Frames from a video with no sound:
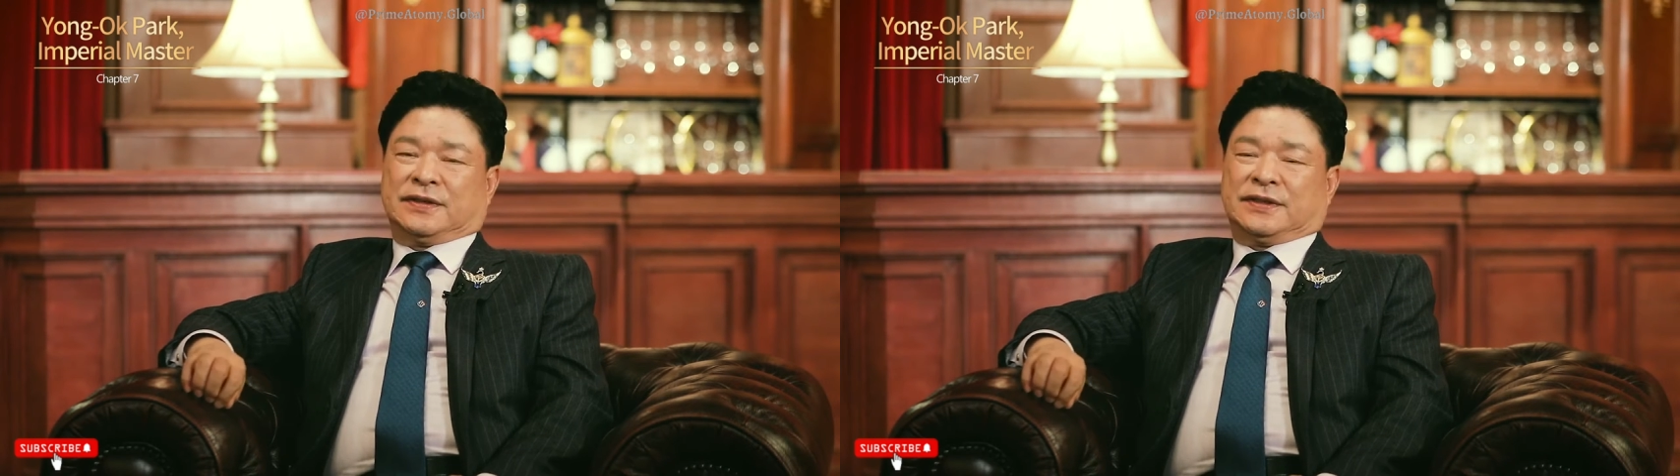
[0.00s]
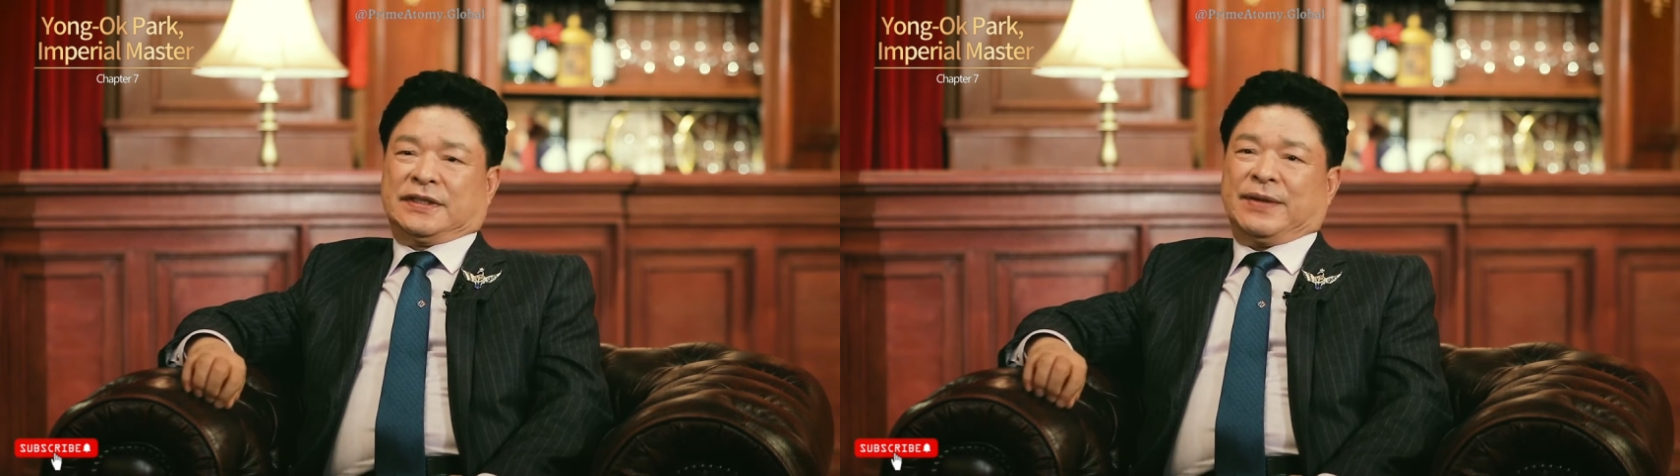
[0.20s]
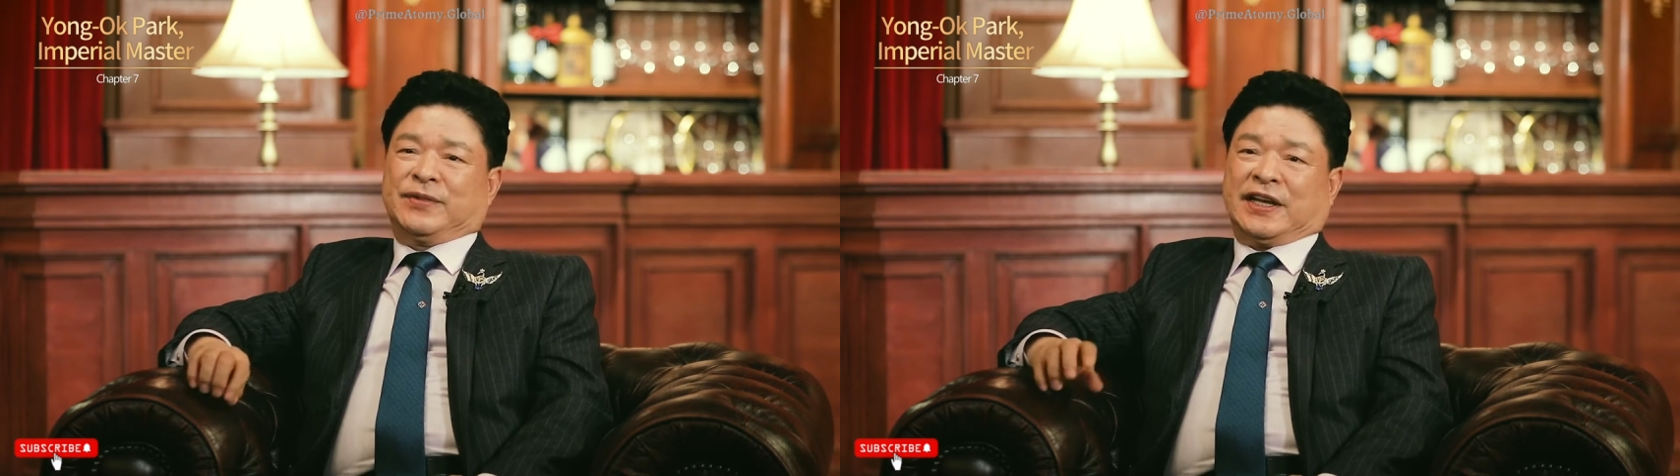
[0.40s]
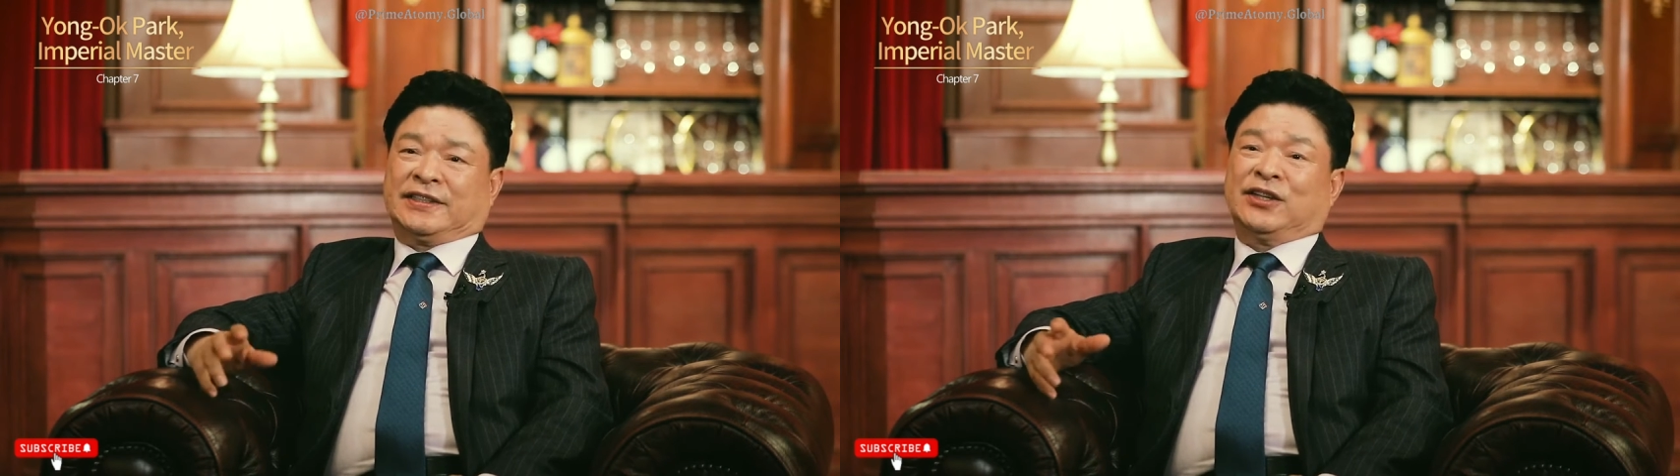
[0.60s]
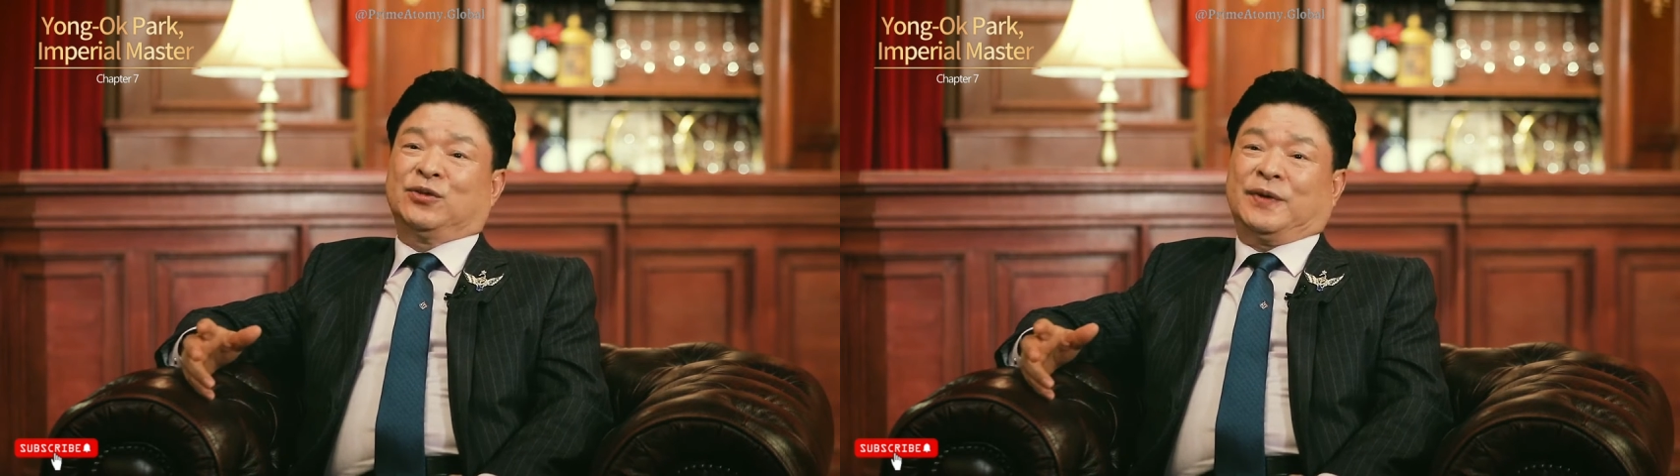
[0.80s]
not only
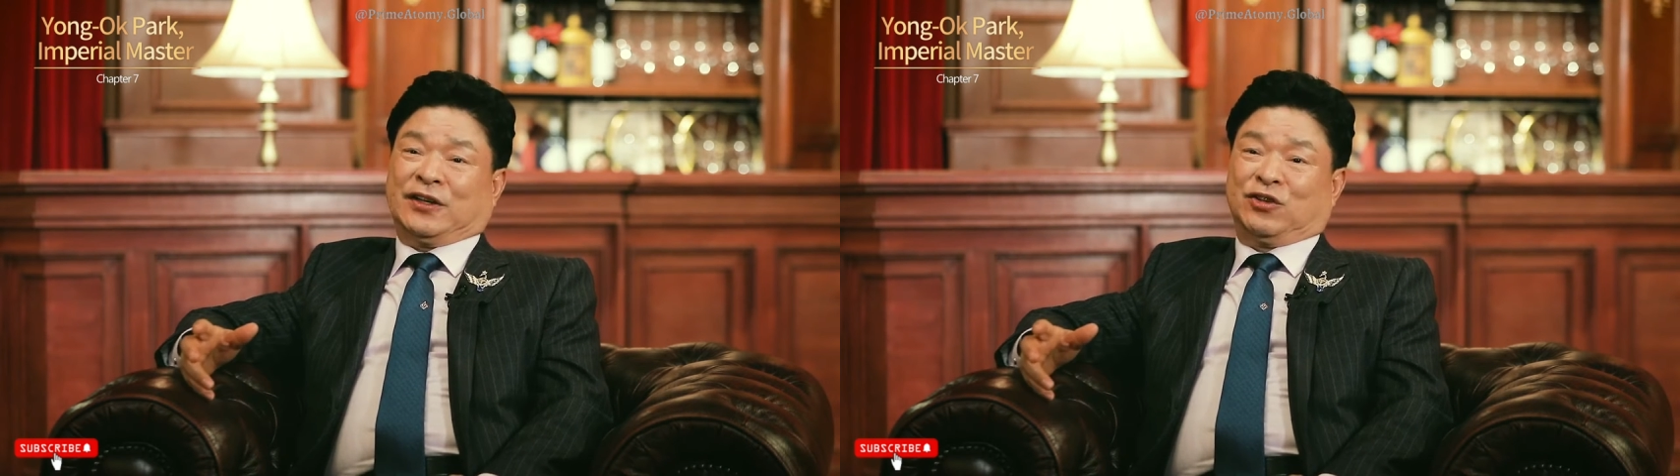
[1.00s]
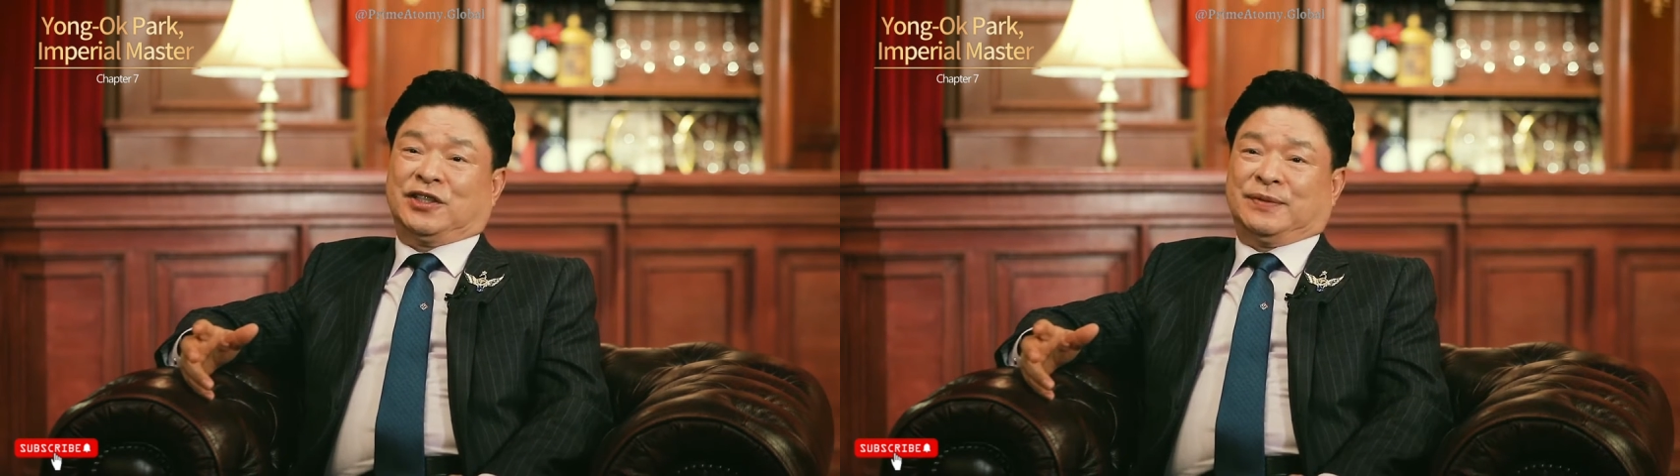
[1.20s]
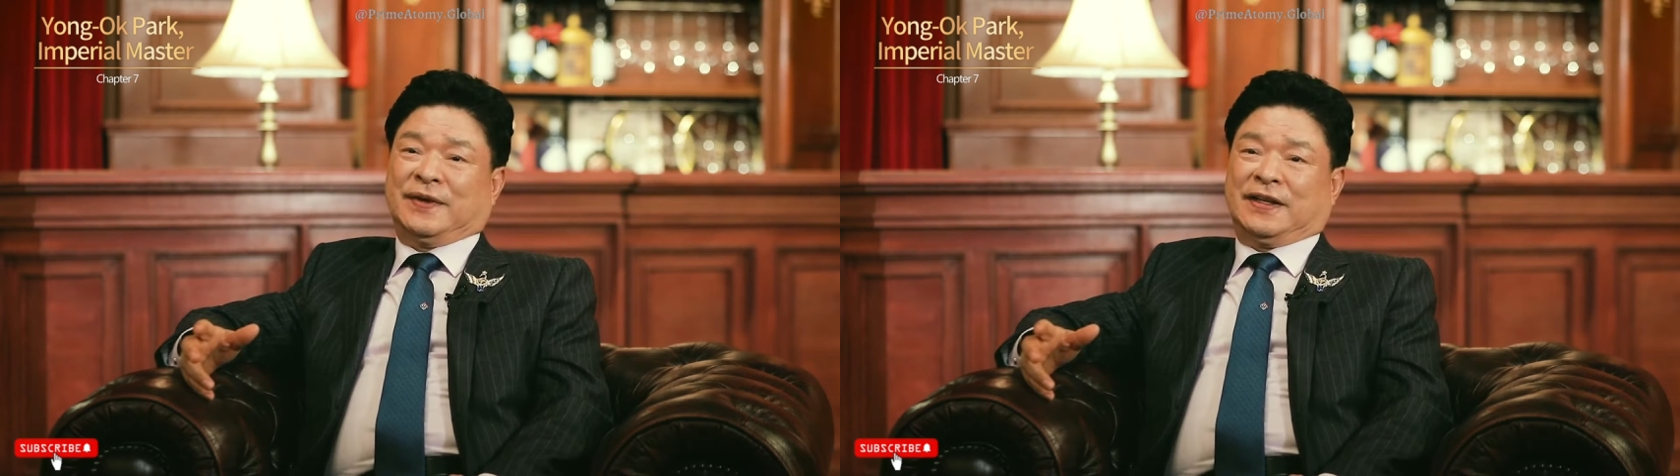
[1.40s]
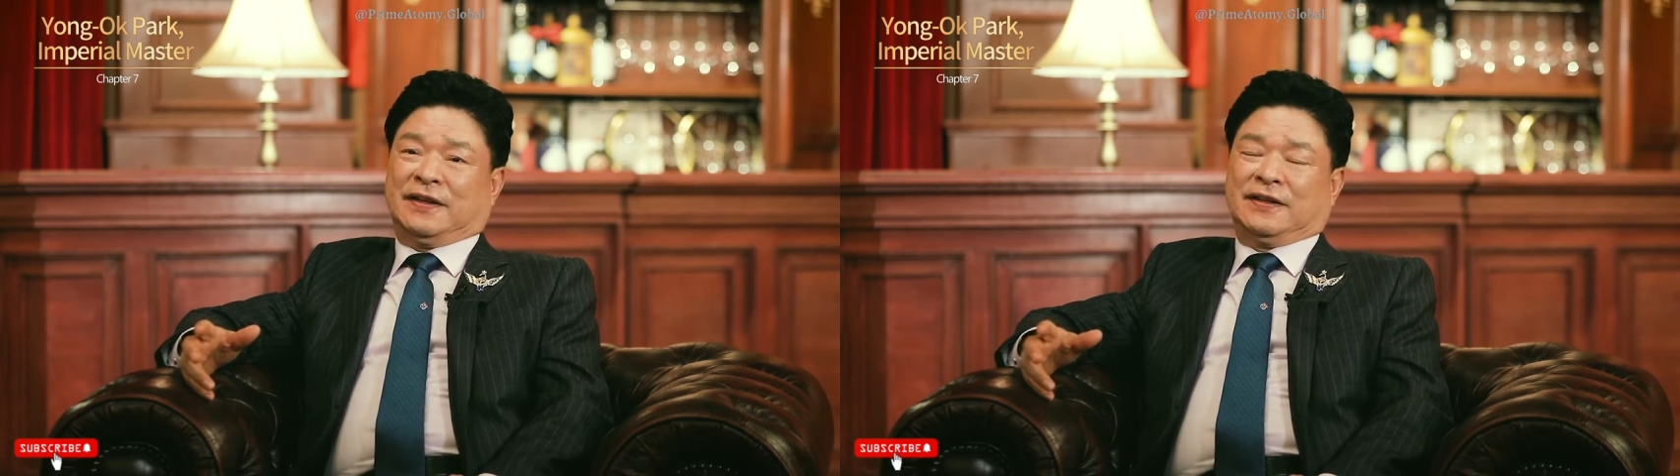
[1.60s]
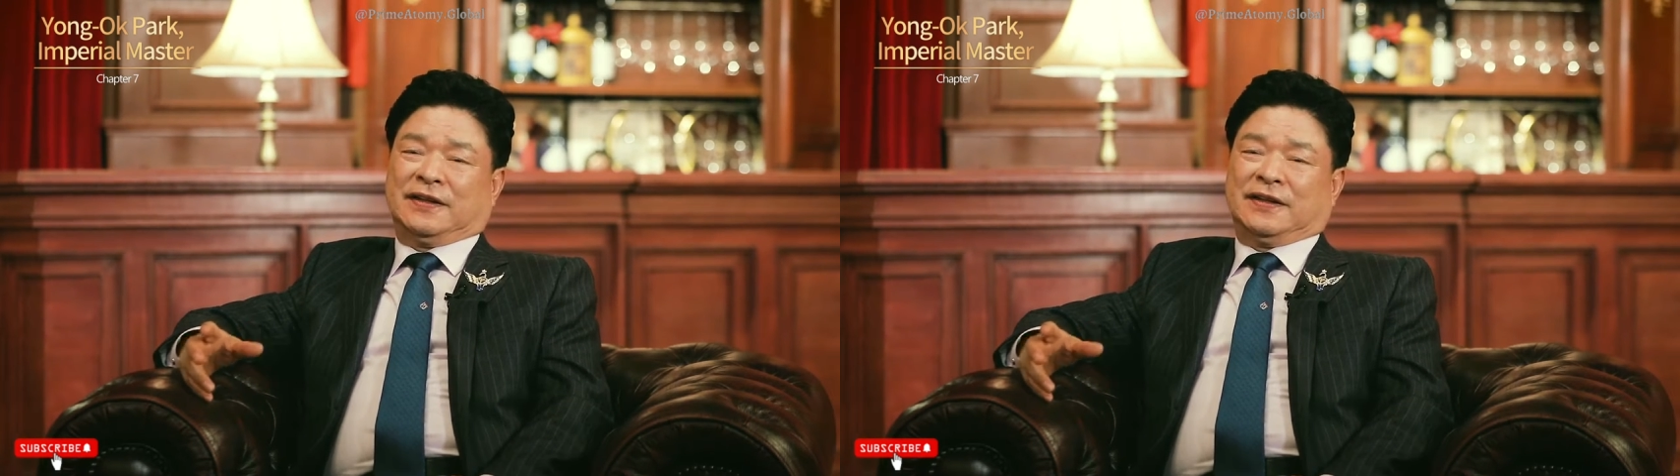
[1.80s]
my life itself